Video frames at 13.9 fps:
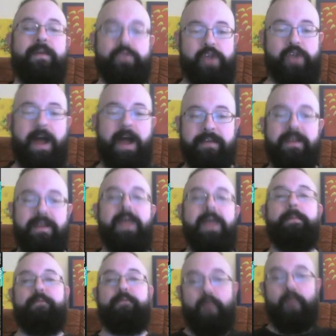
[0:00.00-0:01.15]
shot
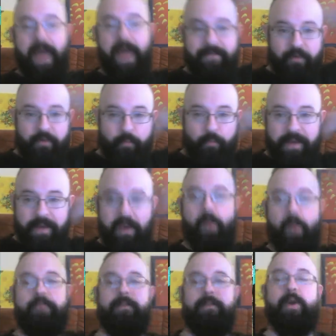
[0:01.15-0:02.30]
before having to
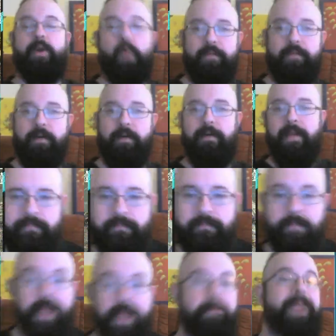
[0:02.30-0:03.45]
reload from a quiver.
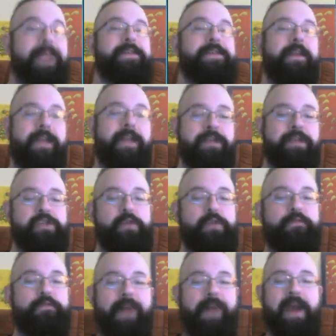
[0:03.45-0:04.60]
In Bless Unleashed, you
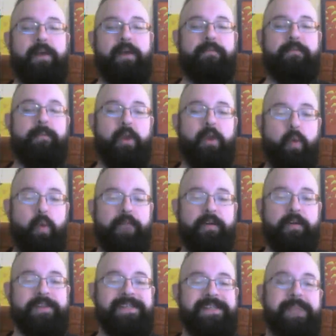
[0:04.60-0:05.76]
fire from the quiver
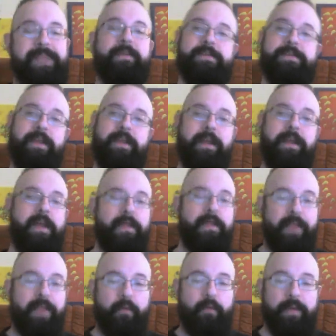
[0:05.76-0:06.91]
seamlessly,
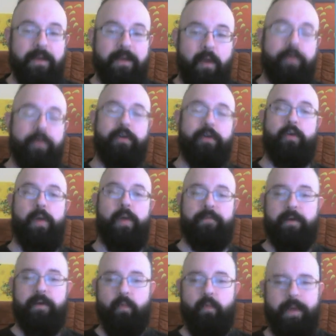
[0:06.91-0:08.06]
then reload your
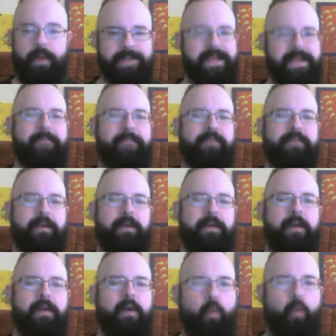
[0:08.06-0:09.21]
quiver when it's empty.
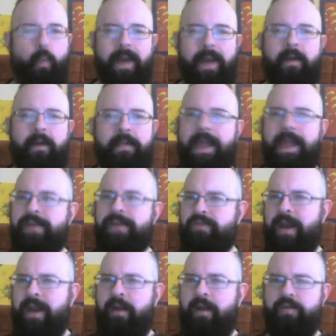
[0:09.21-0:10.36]
Where are the
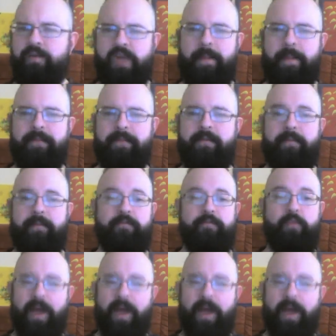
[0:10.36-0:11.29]
extra arrows coming from? Do